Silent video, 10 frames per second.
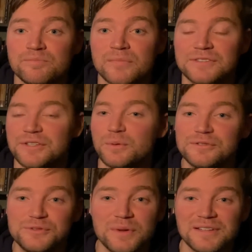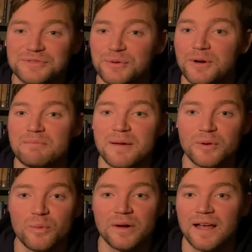So he was doing this to remember
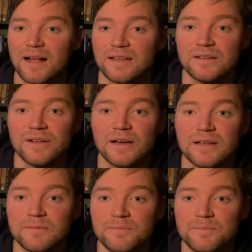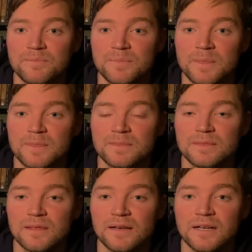what God had done.
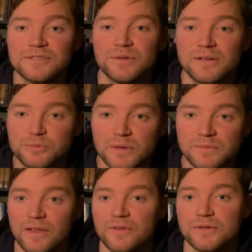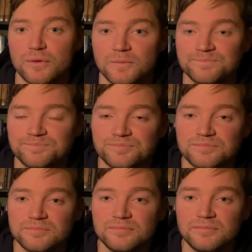So here's what I'm telling you.
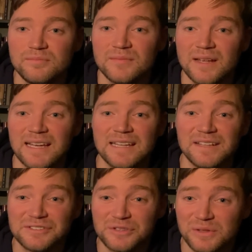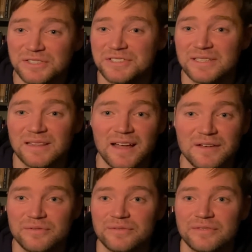In this Christian
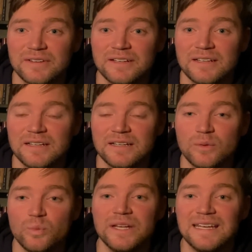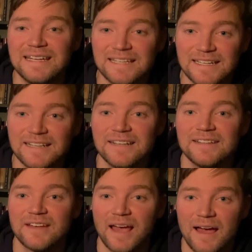life, we need
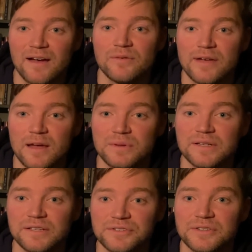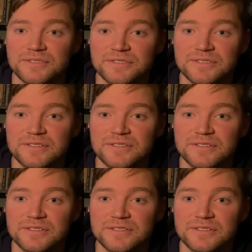to have Ebenezer's.